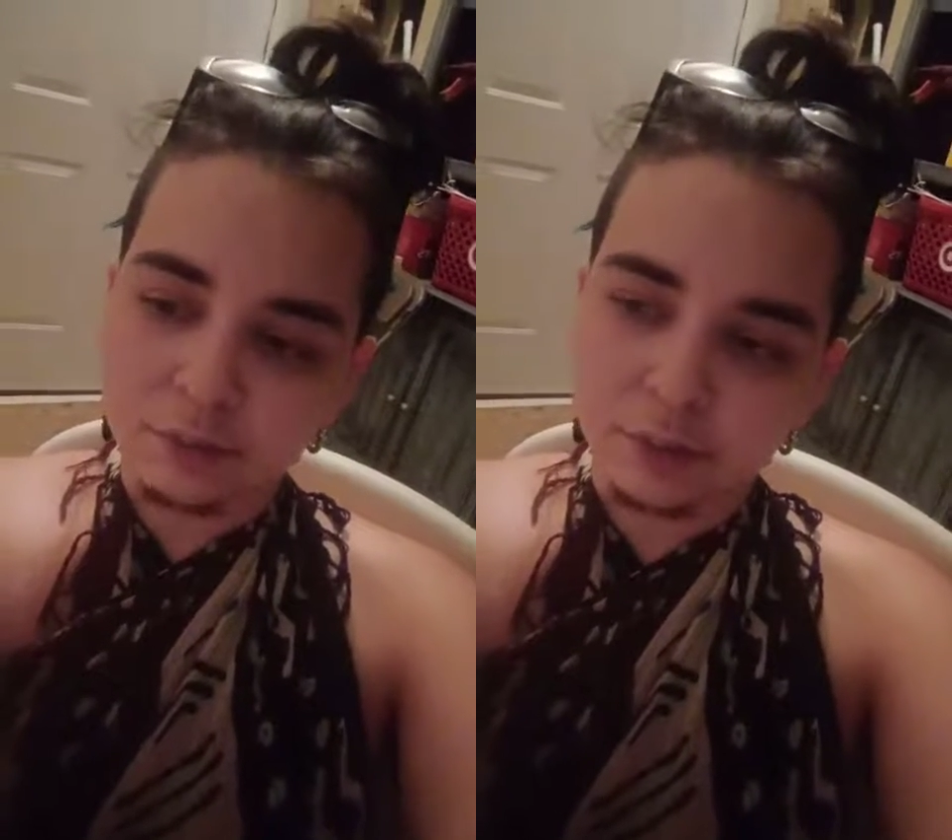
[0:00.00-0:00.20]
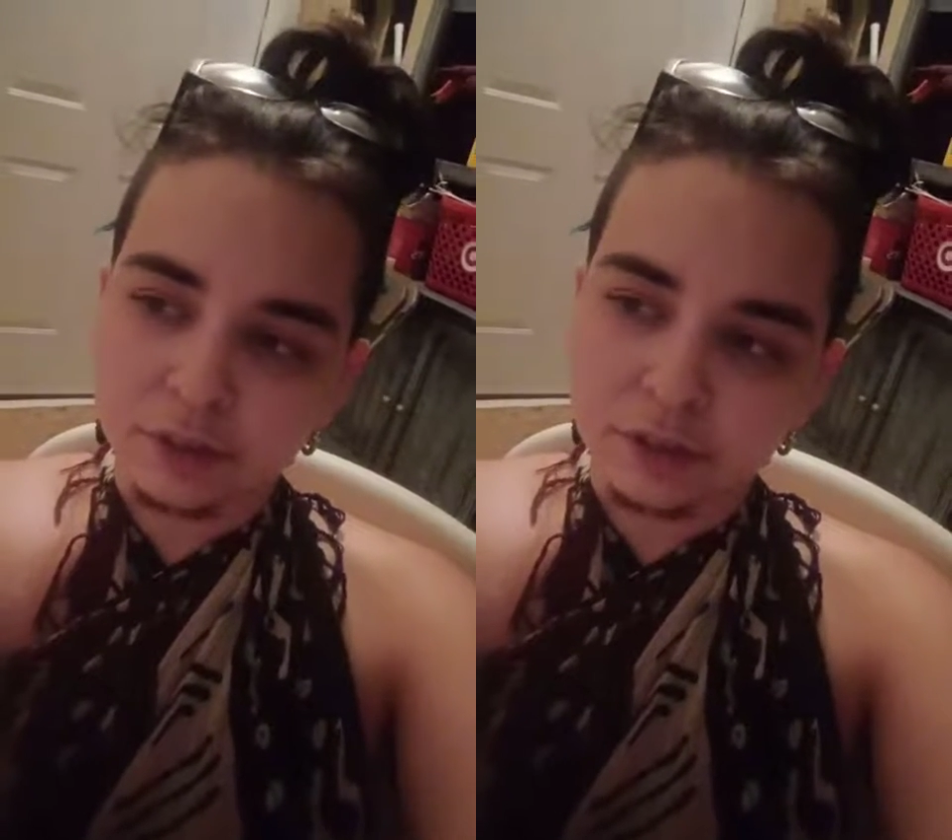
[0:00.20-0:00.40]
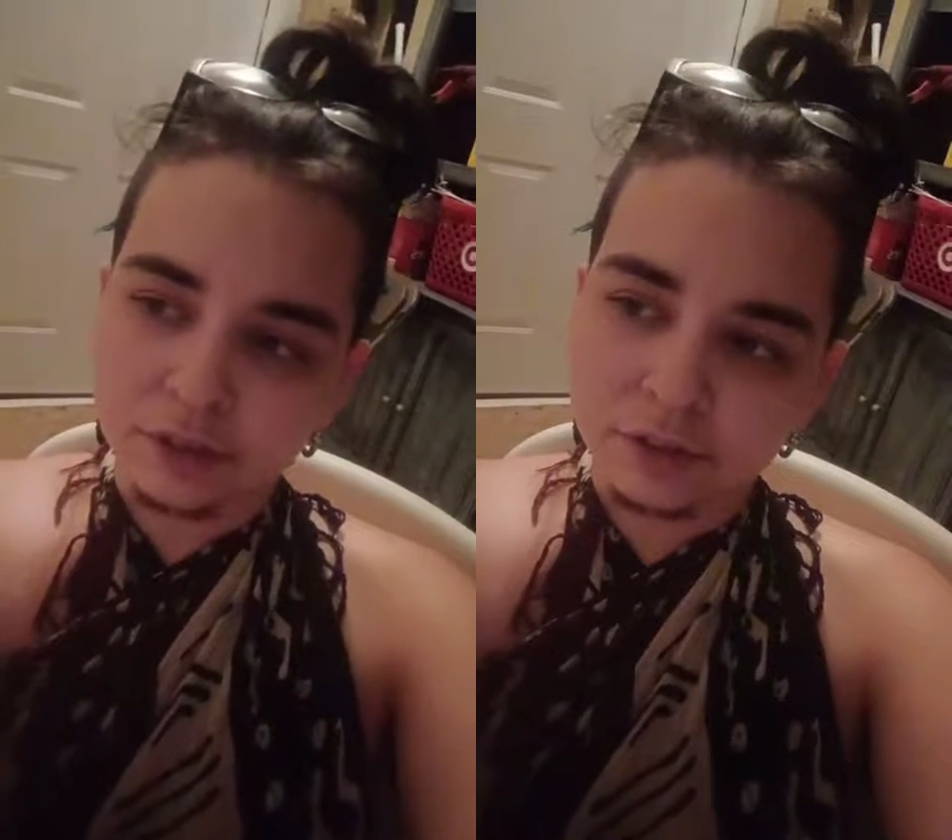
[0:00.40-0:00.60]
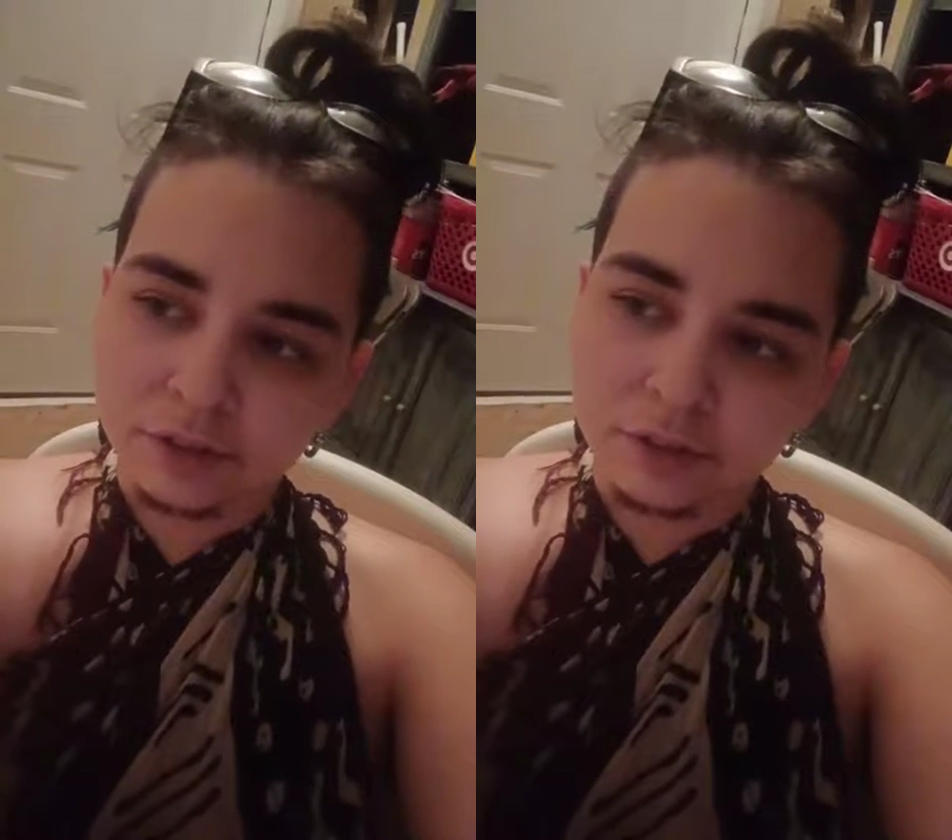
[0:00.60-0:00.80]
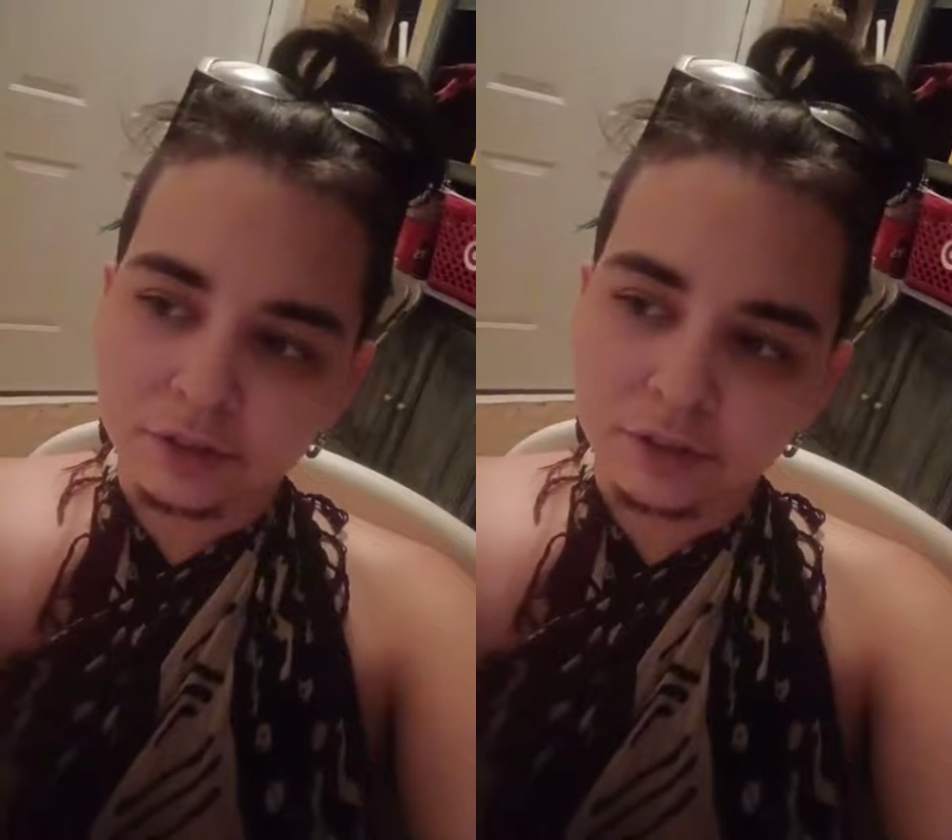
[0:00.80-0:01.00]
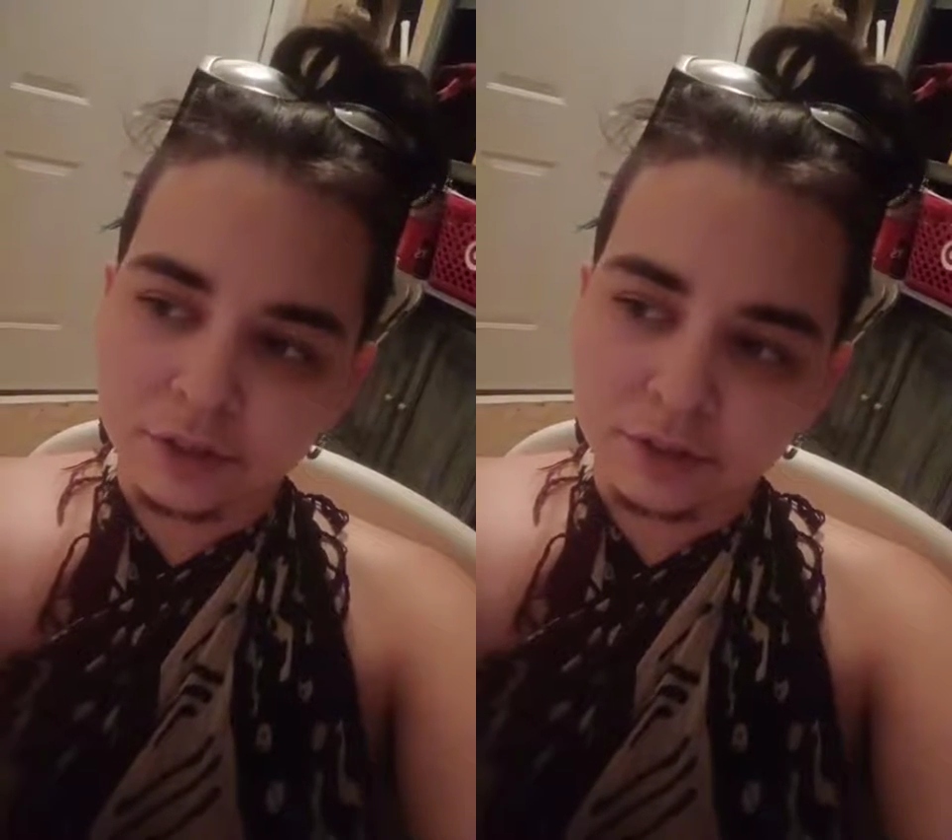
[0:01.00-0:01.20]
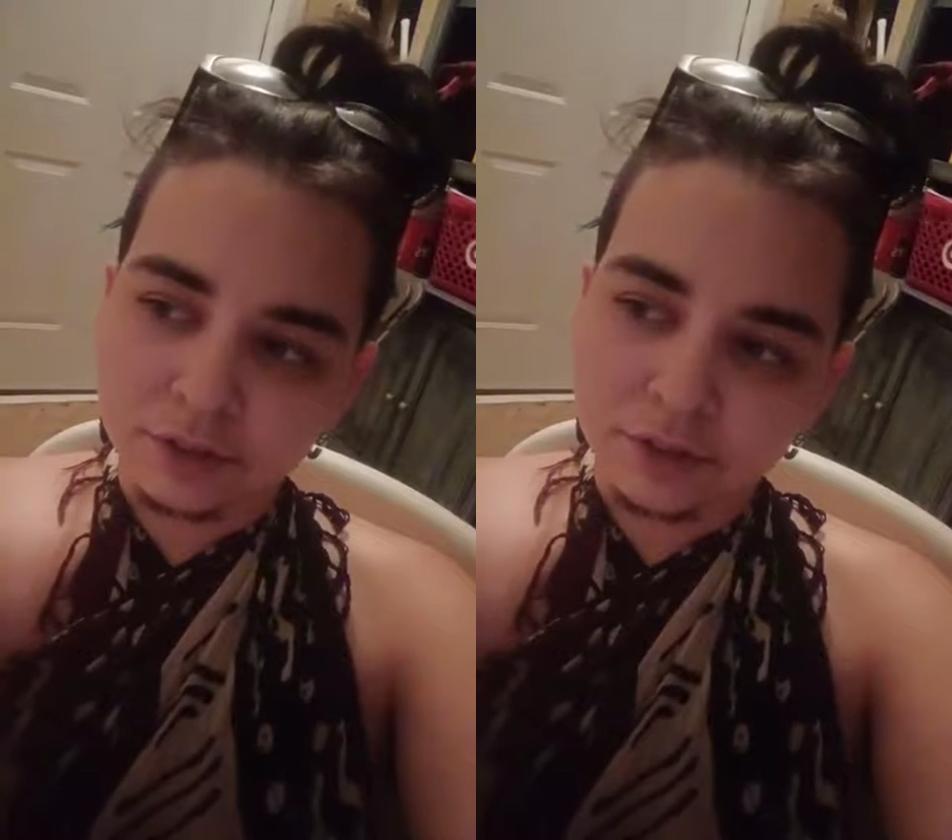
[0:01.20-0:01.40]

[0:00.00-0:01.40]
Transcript: but other